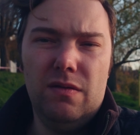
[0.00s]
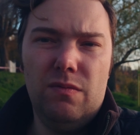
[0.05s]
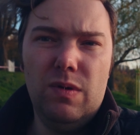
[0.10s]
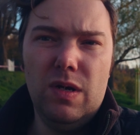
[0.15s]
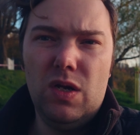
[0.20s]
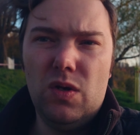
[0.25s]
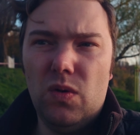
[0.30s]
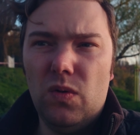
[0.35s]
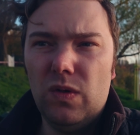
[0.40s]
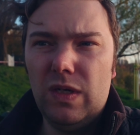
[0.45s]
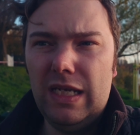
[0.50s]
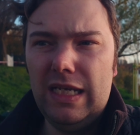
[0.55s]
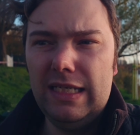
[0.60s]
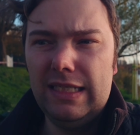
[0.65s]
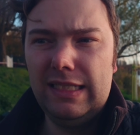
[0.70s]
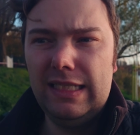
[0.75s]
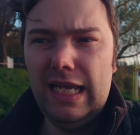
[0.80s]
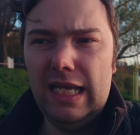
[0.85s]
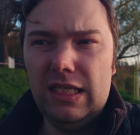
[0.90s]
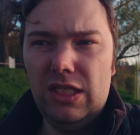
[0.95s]
the
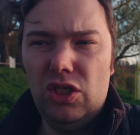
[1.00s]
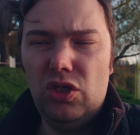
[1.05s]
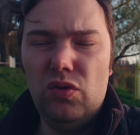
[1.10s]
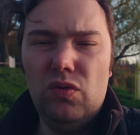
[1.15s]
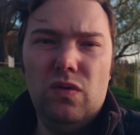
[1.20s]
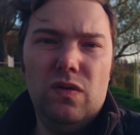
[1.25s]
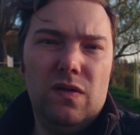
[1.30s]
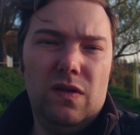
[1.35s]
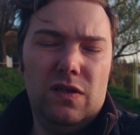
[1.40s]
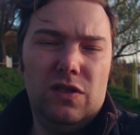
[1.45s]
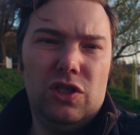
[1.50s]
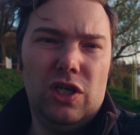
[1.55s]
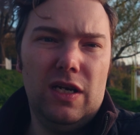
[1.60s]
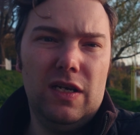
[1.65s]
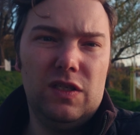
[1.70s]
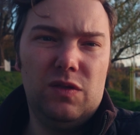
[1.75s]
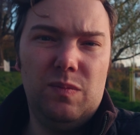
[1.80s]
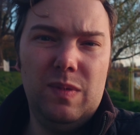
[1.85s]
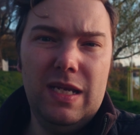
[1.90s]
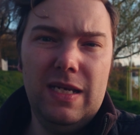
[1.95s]
recording set to
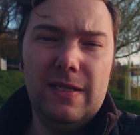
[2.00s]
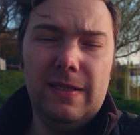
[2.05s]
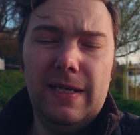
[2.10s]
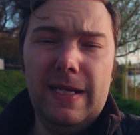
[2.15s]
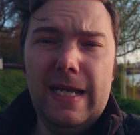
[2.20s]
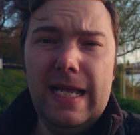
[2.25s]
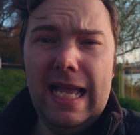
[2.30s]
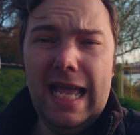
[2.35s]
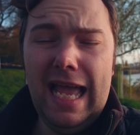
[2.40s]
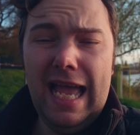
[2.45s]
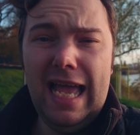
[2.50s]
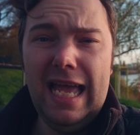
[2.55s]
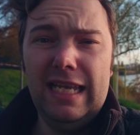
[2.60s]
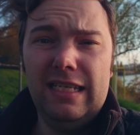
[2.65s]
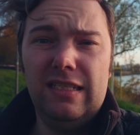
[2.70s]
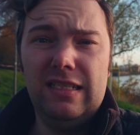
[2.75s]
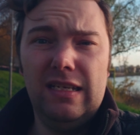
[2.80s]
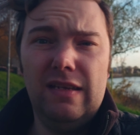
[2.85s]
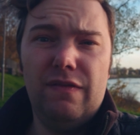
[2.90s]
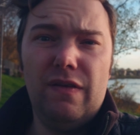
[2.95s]
shutter speed,
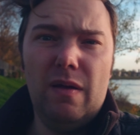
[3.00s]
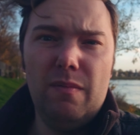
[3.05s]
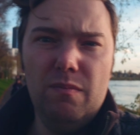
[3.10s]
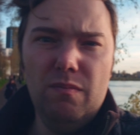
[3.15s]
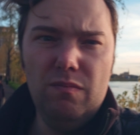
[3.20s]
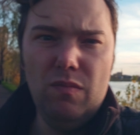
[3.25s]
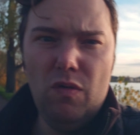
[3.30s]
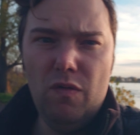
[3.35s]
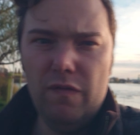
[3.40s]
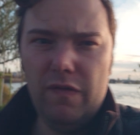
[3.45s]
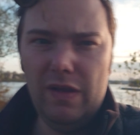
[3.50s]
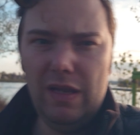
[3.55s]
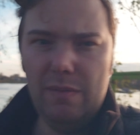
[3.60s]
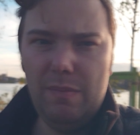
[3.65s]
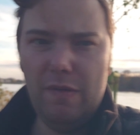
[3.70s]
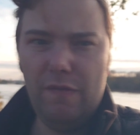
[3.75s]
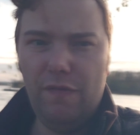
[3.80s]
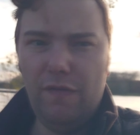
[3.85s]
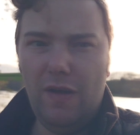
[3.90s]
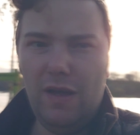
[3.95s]
and if I move a
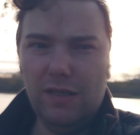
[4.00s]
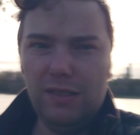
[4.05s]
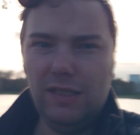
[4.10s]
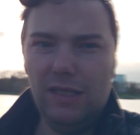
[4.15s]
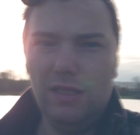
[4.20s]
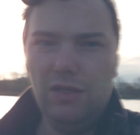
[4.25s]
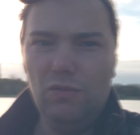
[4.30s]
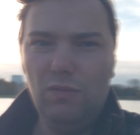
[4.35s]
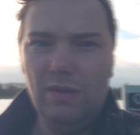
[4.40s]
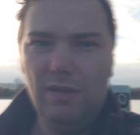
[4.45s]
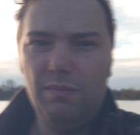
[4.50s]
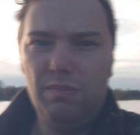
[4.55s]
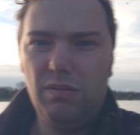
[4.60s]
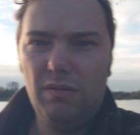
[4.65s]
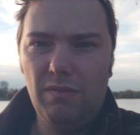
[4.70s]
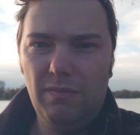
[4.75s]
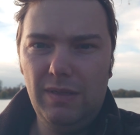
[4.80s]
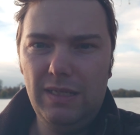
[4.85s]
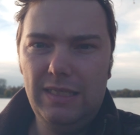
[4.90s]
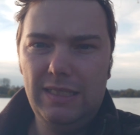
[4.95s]
little bit faster, you will
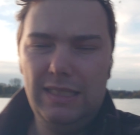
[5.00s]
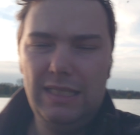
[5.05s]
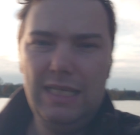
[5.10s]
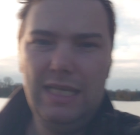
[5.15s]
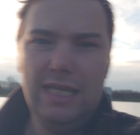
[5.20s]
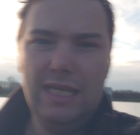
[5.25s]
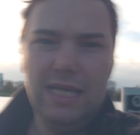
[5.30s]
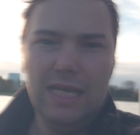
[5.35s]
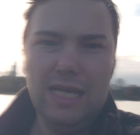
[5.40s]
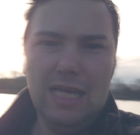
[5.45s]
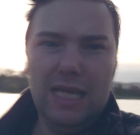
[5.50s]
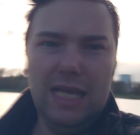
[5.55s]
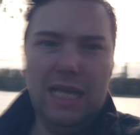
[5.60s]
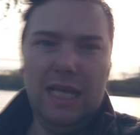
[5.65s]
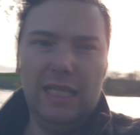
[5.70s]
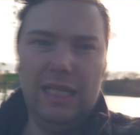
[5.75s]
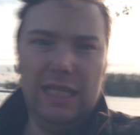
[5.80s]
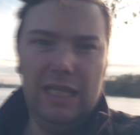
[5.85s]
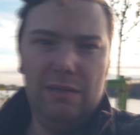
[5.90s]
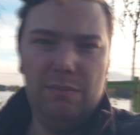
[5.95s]
probably see
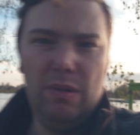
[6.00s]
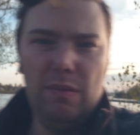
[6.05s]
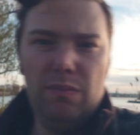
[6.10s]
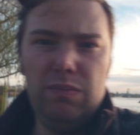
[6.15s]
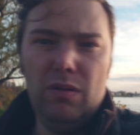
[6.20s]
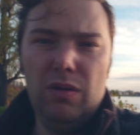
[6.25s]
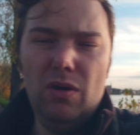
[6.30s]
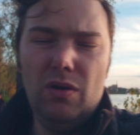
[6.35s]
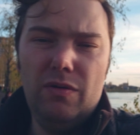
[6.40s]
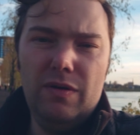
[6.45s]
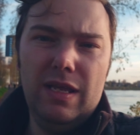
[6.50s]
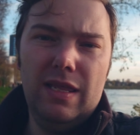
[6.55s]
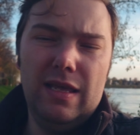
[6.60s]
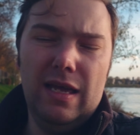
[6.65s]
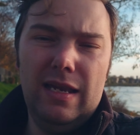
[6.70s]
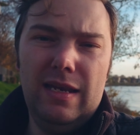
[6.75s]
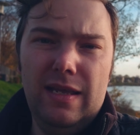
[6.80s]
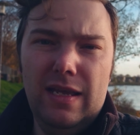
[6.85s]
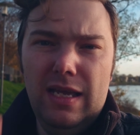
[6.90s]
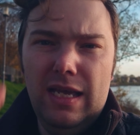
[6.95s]
it a little bit blurry
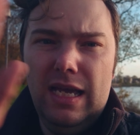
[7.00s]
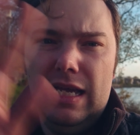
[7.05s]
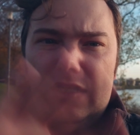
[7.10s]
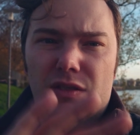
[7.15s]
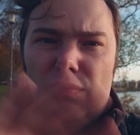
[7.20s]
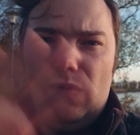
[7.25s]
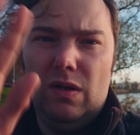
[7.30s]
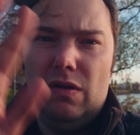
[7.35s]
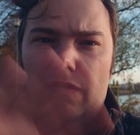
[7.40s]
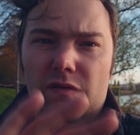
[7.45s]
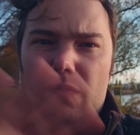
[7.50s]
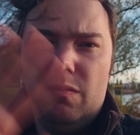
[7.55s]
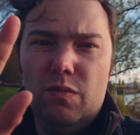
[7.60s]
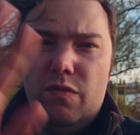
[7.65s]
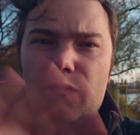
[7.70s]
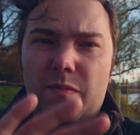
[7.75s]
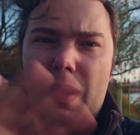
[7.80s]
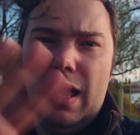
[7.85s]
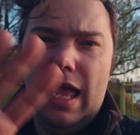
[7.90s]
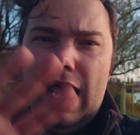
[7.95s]
then as well. If I
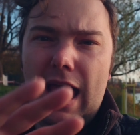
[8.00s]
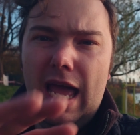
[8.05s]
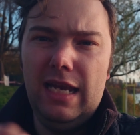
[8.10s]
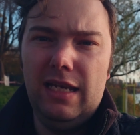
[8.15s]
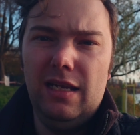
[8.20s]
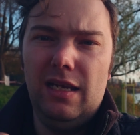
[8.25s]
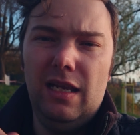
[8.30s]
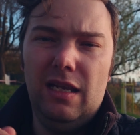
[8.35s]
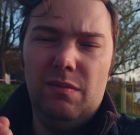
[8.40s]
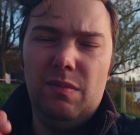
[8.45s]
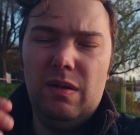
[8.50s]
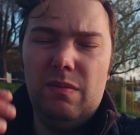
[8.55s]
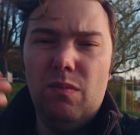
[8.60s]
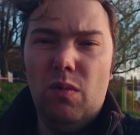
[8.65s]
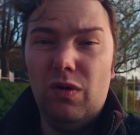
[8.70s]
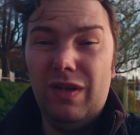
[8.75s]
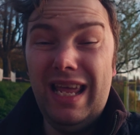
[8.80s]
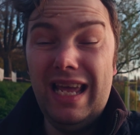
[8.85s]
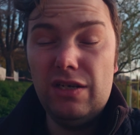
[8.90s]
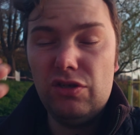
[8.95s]
move my hand a little bit
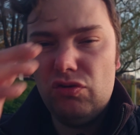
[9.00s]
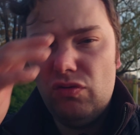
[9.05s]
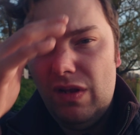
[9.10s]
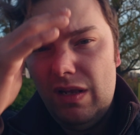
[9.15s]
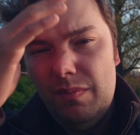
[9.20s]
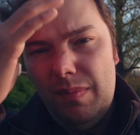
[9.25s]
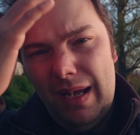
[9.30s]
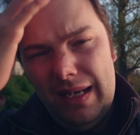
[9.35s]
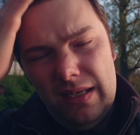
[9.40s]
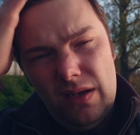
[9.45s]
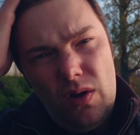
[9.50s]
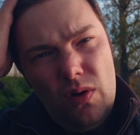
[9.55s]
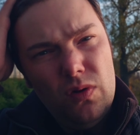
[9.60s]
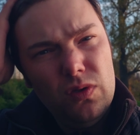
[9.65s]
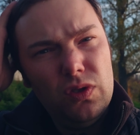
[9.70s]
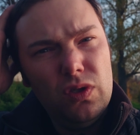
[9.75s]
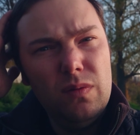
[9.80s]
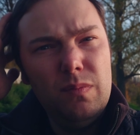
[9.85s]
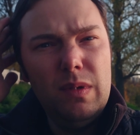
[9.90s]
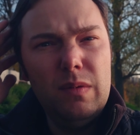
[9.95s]
more natural, but
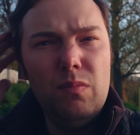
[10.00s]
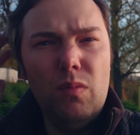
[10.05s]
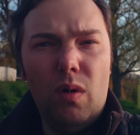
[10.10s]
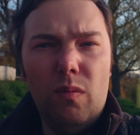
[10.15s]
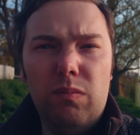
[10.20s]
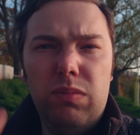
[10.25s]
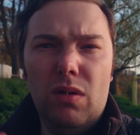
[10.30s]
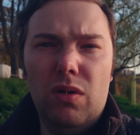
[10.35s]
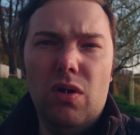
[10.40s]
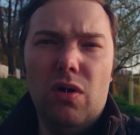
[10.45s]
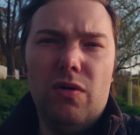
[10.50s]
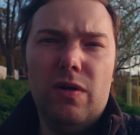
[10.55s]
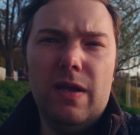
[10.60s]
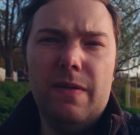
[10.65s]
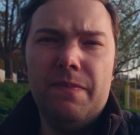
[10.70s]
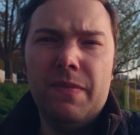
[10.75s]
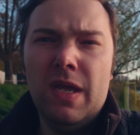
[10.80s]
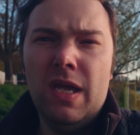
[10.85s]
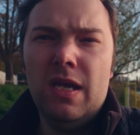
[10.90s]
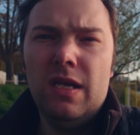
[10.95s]
also a bit more
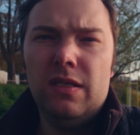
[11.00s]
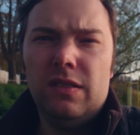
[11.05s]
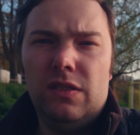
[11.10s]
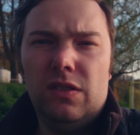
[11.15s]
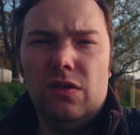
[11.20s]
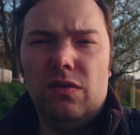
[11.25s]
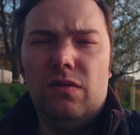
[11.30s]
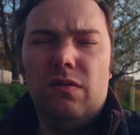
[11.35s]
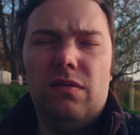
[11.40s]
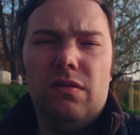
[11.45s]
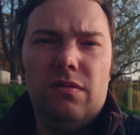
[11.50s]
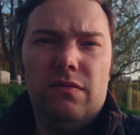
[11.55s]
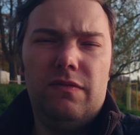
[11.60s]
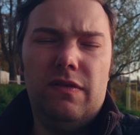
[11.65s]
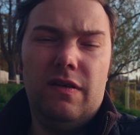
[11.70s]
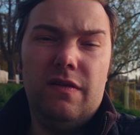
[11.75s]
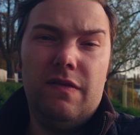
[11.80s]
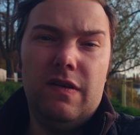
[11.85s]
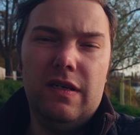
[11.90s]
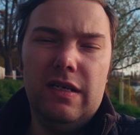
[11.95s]
blurry. So
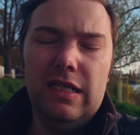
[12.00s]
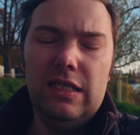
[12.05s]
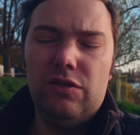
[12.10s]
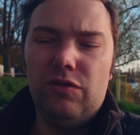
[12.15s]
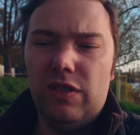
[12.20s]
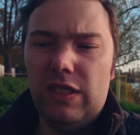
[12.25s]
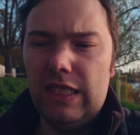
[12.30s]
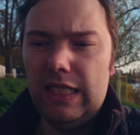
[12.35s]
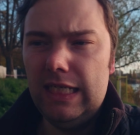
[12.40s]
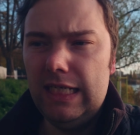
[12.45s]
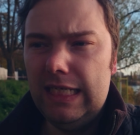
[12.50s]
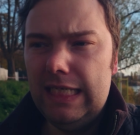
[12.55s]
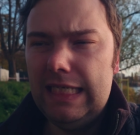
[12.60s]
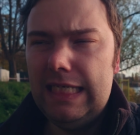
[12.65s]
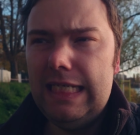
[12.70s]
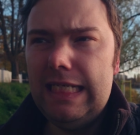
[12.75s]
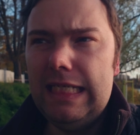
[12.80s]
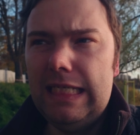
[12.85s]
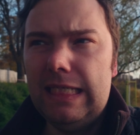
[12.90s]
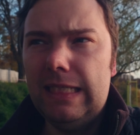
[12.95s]
very, very interesting
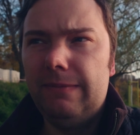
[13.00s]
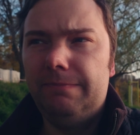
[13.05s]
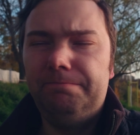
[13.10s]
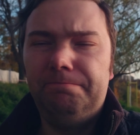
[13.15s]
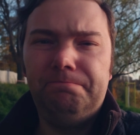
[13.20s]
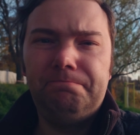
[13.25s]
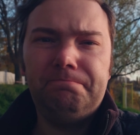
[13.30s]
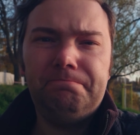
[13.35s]
indeed.